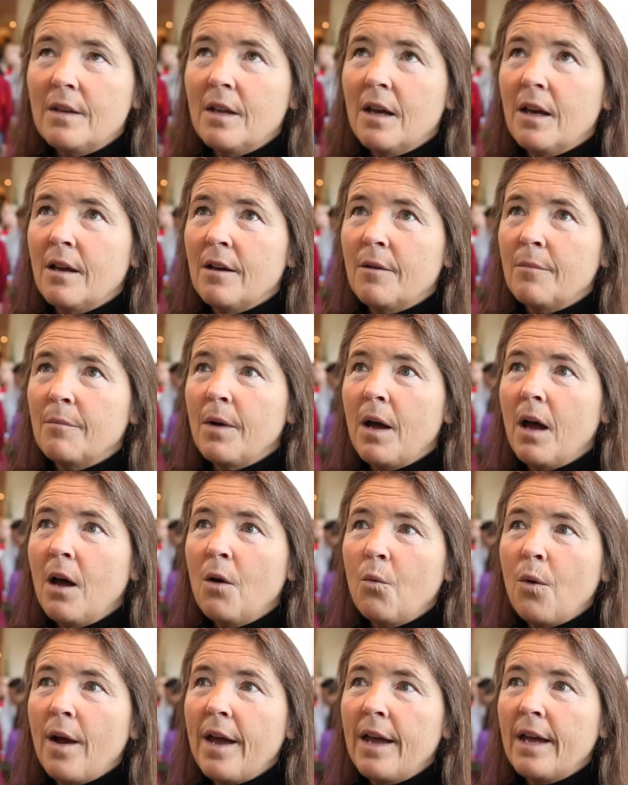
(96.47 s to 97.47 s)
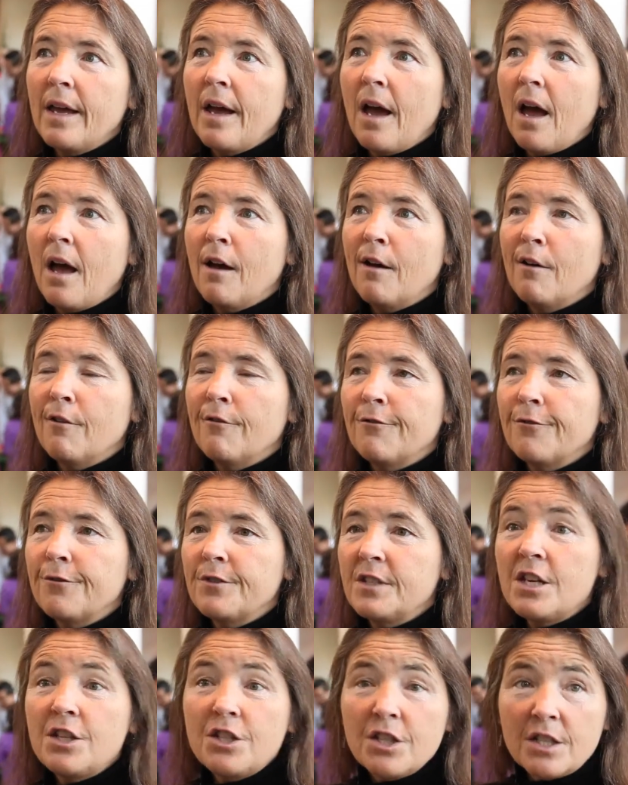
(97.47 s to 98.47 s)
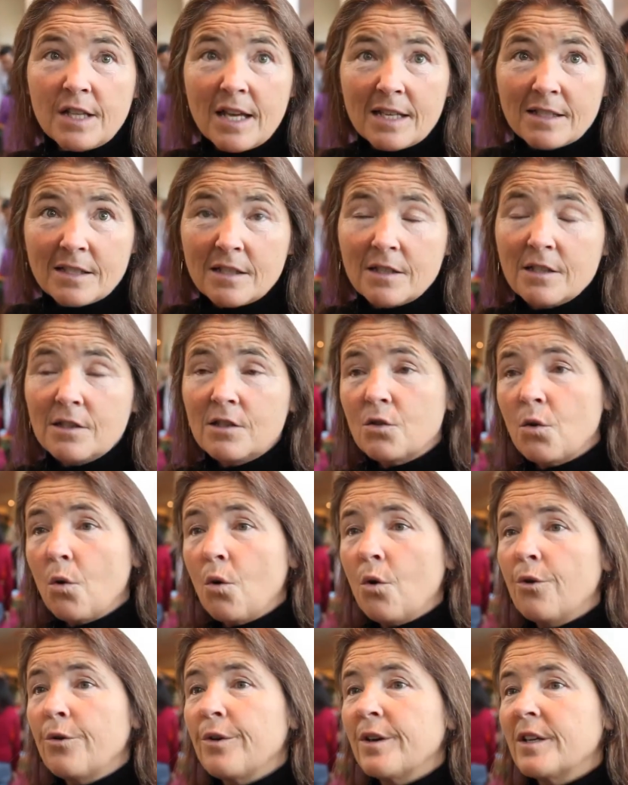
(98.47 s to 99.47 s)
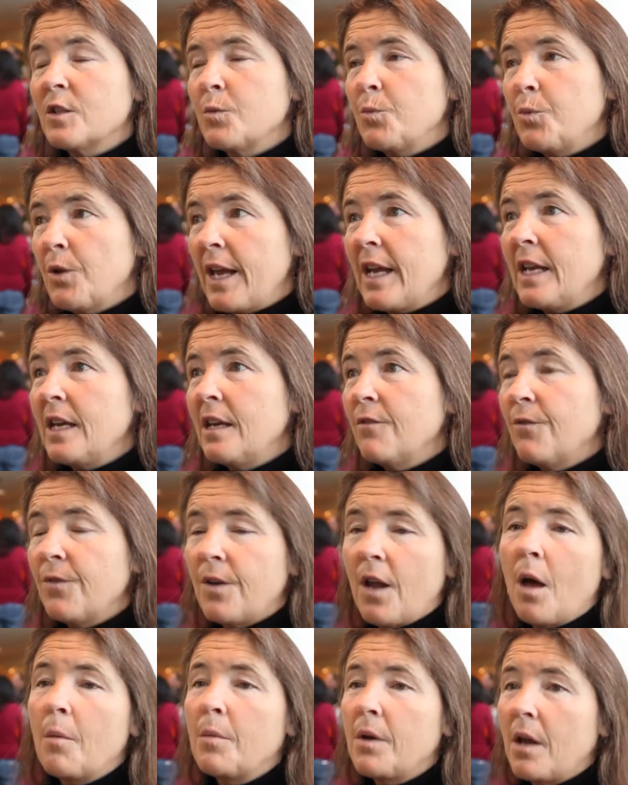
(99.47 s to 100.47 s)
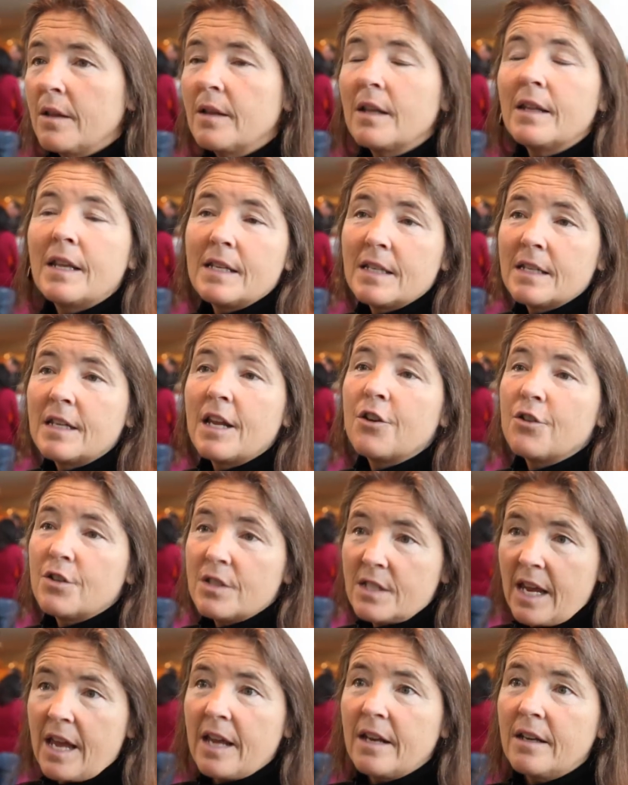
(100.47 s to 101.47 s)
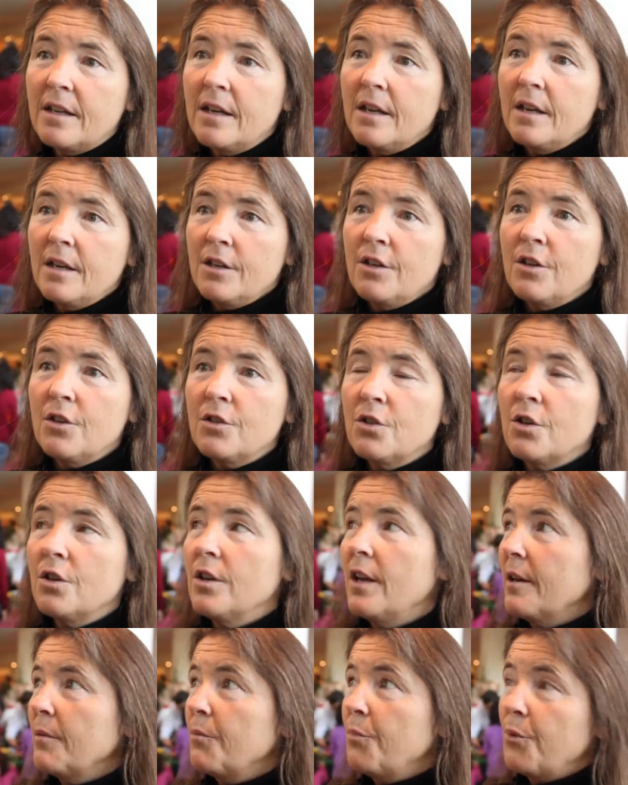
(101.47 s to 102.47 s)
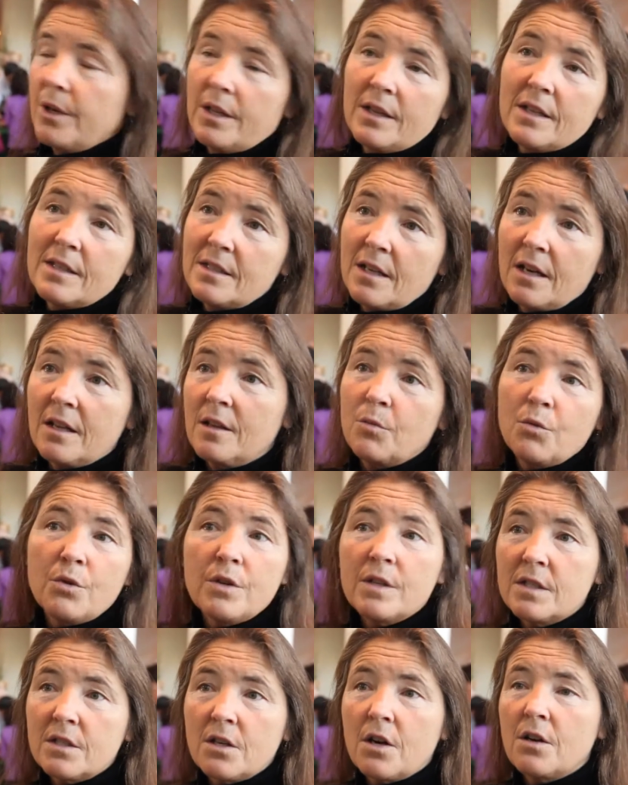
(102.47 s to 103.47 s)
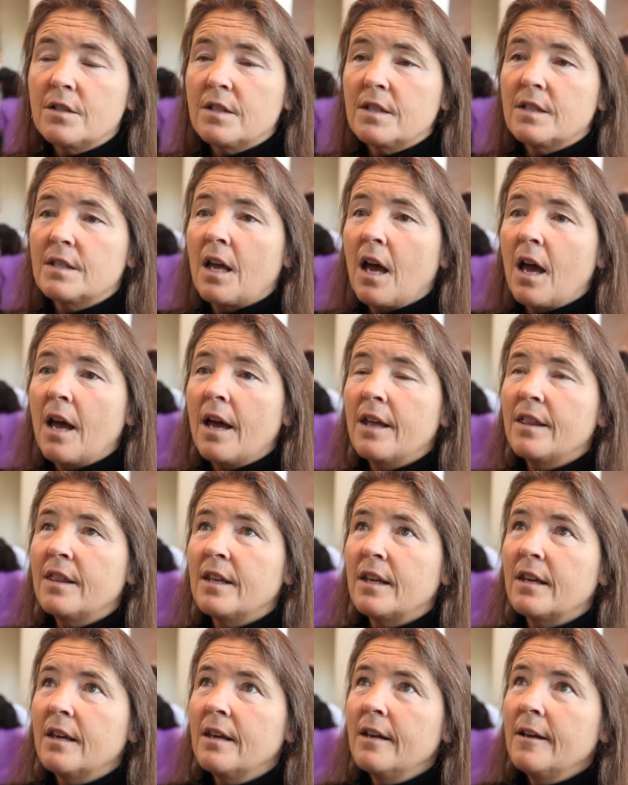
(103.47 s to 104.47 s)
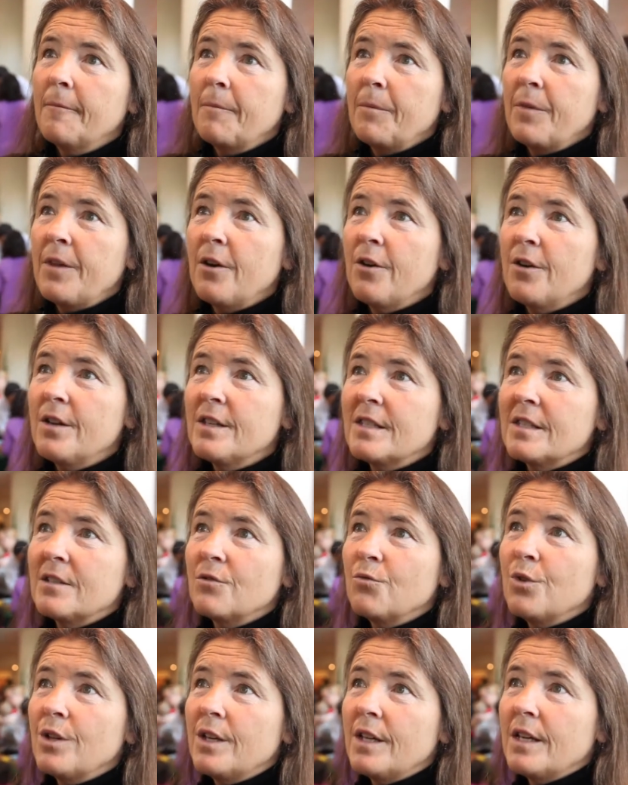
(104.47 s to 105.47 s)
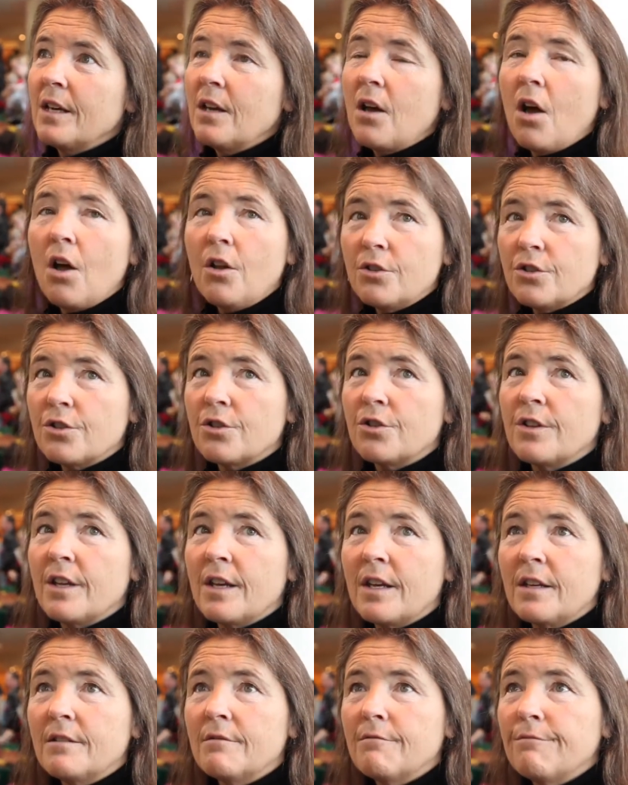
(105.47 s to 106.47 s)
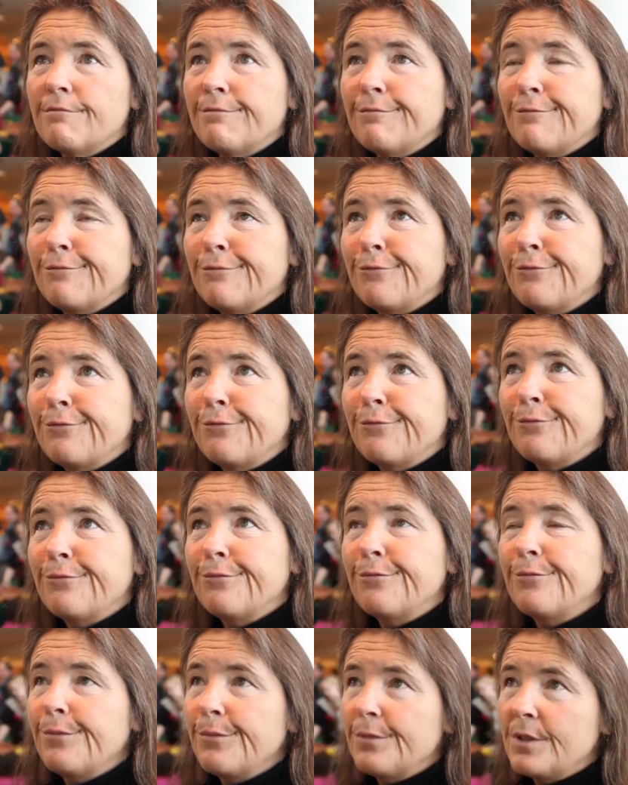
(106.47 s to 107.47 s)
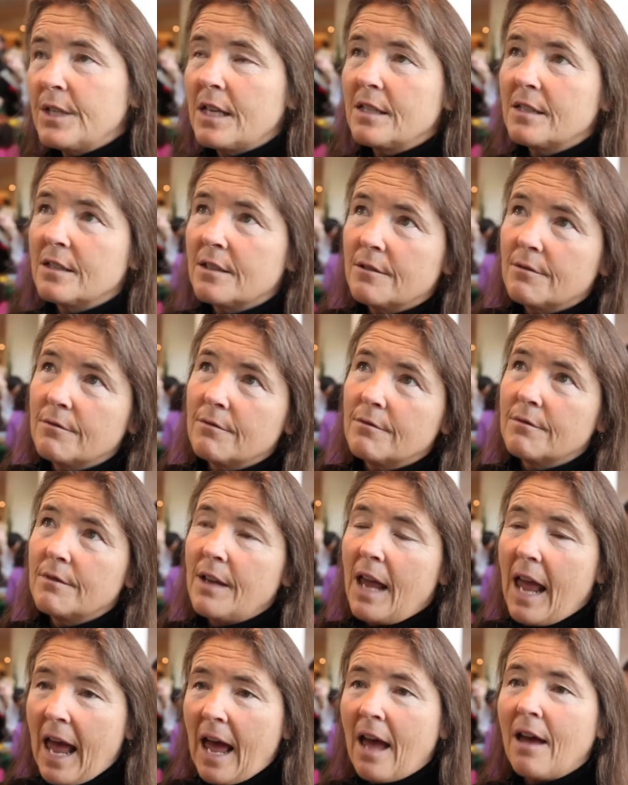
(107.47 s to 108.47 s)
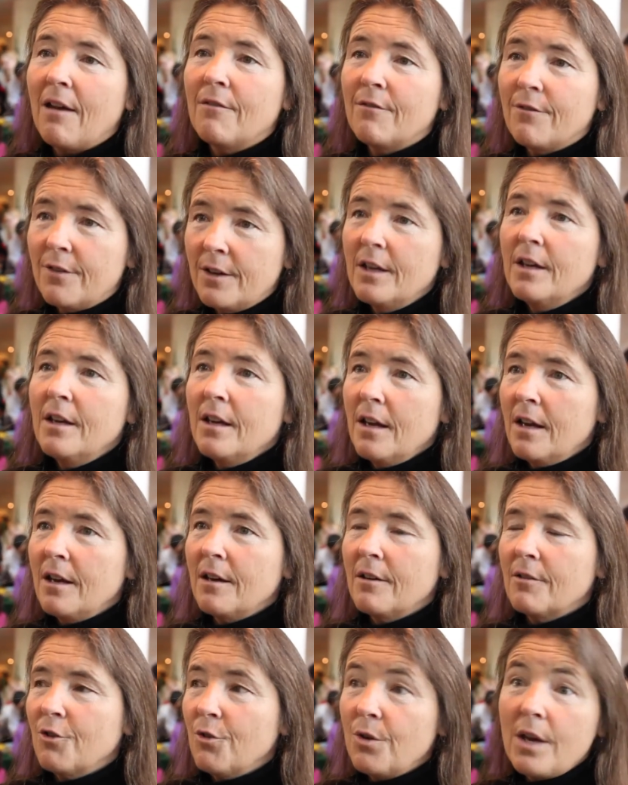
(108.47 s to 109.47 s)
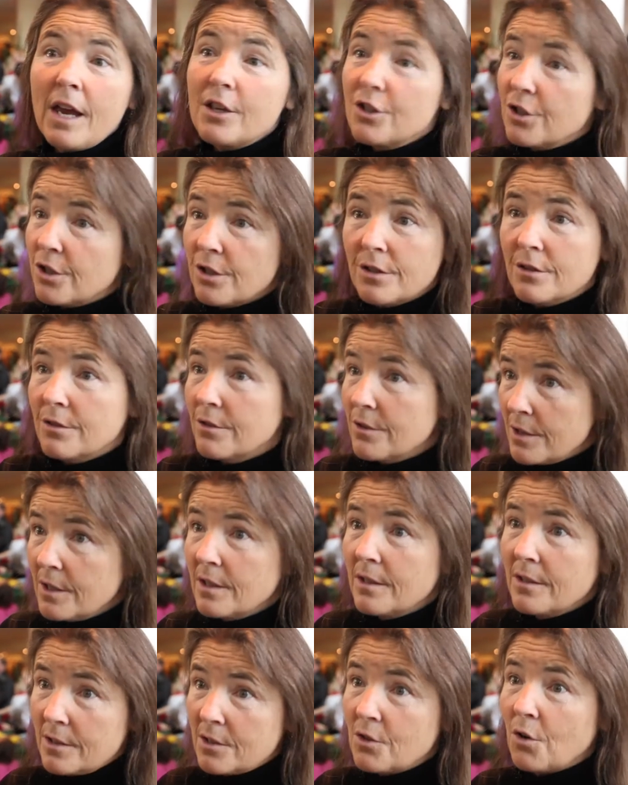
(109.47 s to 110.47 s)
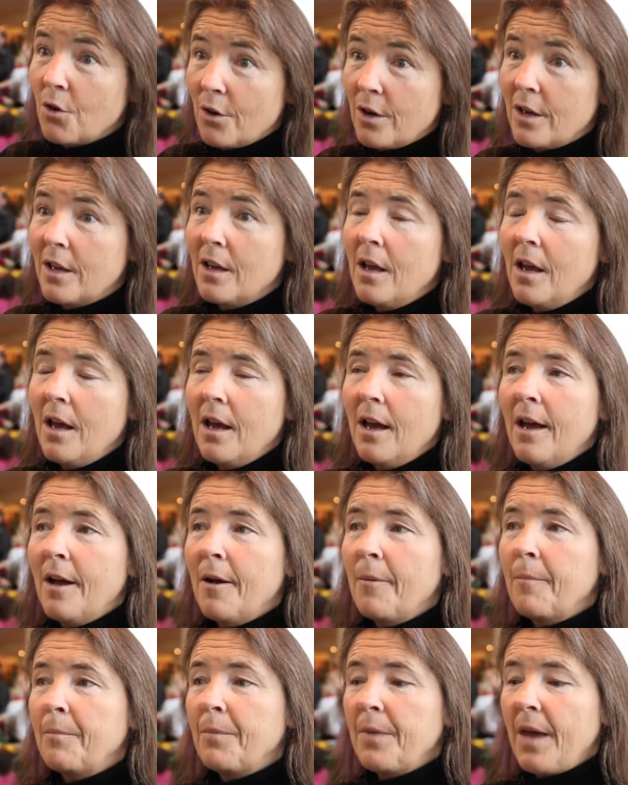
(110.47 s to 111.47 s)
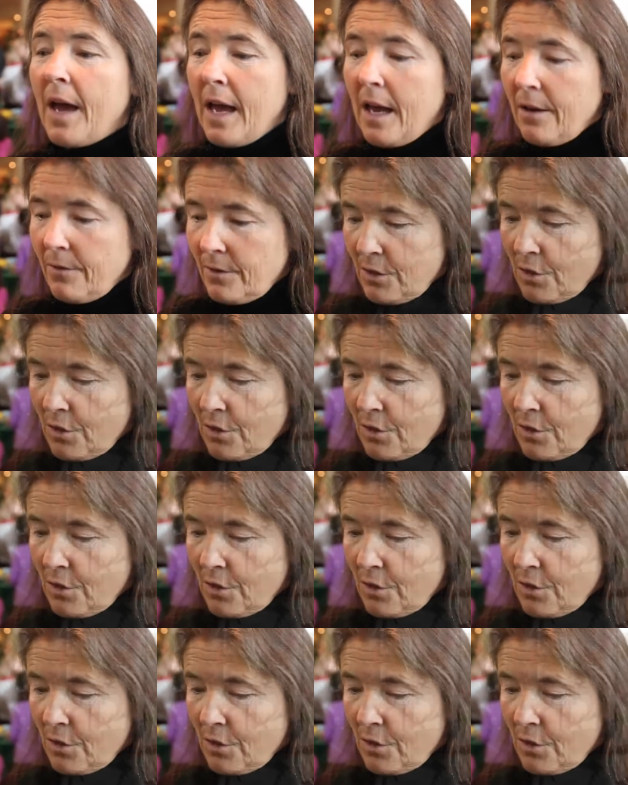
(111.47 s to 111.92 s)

um, a way of teaching lessons or explaining phenomenon that they didn't understand. You know, sort of like putting the sun and the moon, the stars in the sky. I think there isn't really a culture that doesn't have a creation story. Um, I have a